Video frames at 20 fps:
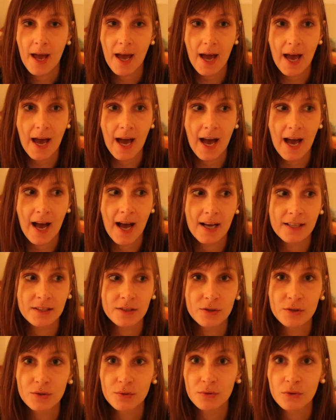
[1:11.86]

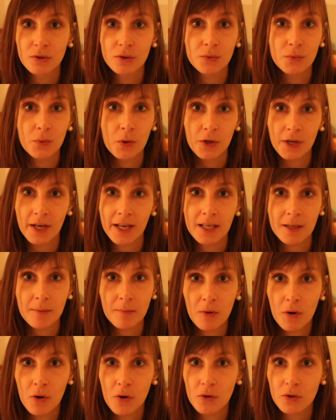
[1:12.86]
and do not want
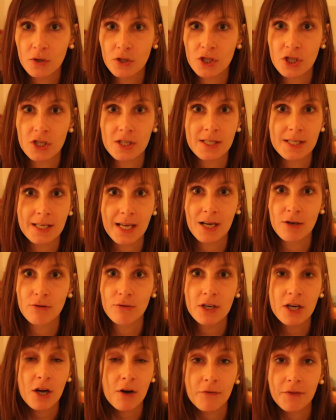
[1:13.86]
anymore, just get
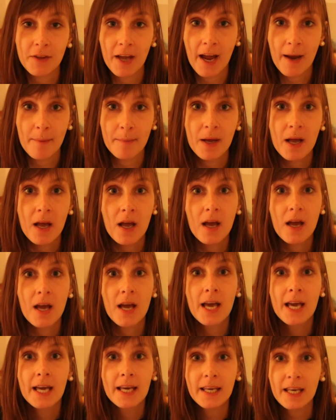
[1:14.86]
rid of them.
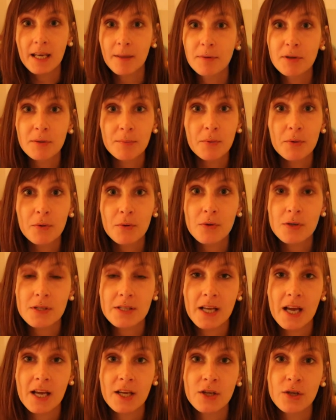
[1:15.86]
Keep the books
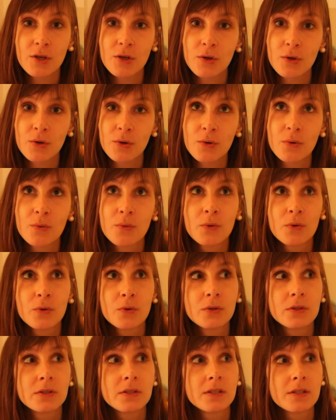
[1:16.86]
that you
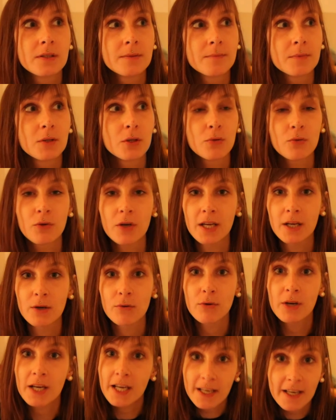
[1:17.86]
would
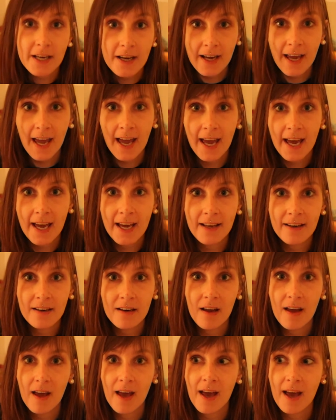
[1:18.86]
reread
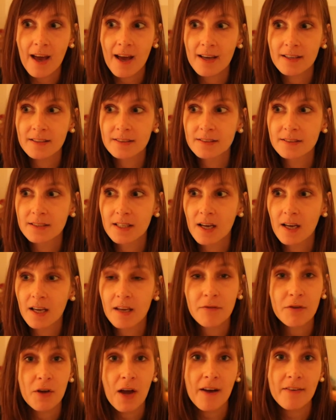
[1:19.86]
again, and
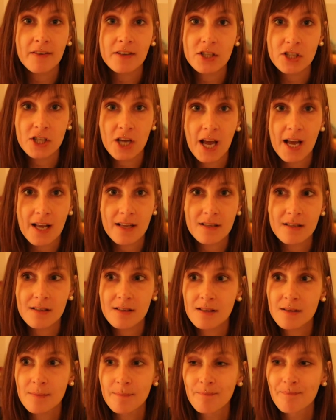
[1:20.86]
if you have a
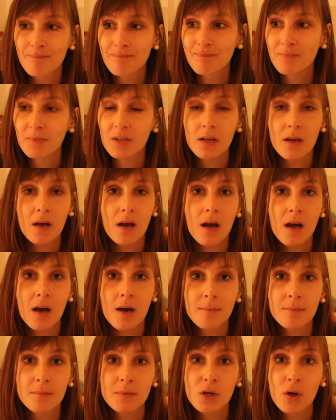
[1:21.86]
chance,
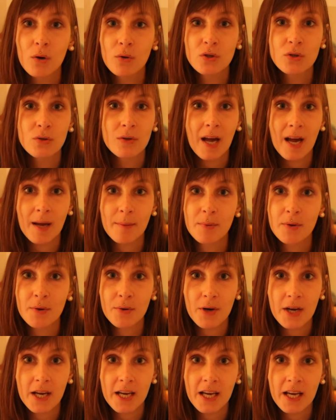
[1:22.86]
go to
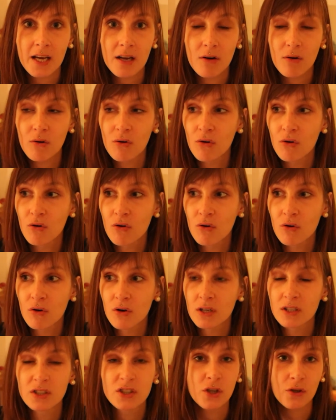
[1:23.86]
library
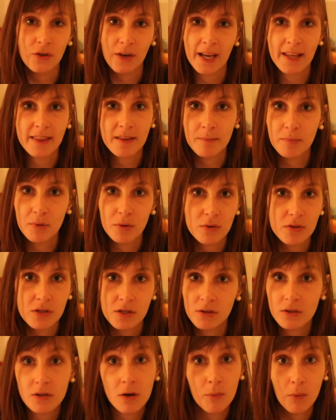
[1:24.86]
or donate the books
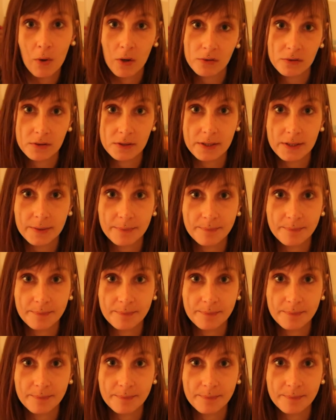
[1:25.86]
you don't want.